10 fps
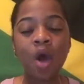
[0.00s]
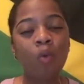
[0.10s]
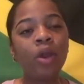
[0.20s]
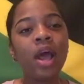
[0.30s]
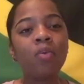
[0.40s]

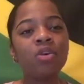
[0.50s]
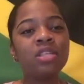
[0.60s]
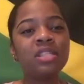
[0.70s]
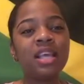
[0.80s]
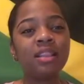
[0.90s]
when I
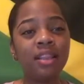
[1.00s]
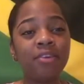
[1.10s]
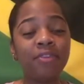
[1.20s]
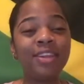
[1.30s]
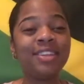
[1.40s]
was
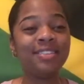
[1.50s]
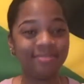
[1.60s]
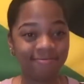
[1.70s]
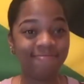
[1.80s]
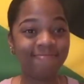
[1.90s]
11
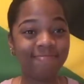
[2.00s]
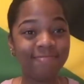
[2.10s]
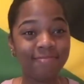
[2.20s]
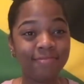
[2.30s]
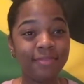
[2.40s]

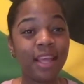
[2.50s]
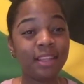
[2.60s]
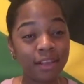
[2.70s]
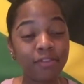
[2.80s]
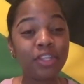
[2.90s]

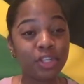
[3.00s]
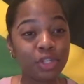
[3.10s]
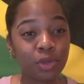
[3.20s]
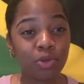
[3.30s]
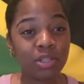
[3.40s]

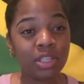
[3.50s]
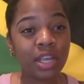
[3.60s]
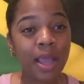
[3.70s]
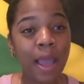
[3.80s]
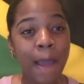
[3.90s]
years old,
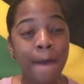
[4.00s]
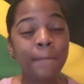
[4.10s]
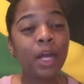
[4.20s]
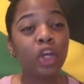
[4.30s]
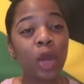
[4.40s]

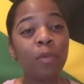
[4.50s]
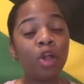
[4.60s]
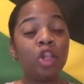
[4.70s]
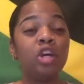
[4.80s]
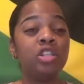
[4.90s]
my
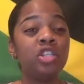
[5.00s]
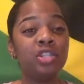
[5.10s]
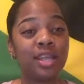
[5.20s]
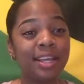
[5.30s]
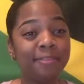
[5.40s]
grandma lost her
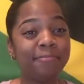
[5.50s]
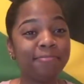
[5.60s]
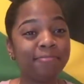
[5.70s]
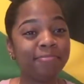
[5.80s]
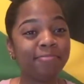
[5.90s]
sight.
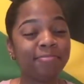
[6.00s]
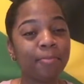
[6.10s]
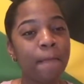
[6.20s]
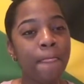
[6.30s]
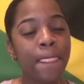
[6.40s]

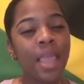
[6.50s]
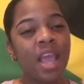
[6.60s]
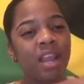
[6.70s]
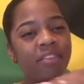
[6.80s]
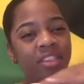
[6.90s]

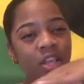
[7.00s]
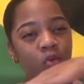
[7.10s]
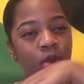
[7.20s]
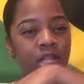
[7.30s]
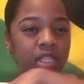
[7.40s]
And
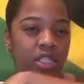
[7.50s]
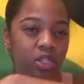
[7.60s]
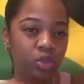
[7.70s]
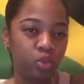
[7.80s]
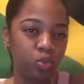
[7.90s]
everything
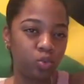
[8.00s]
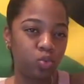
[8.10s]
went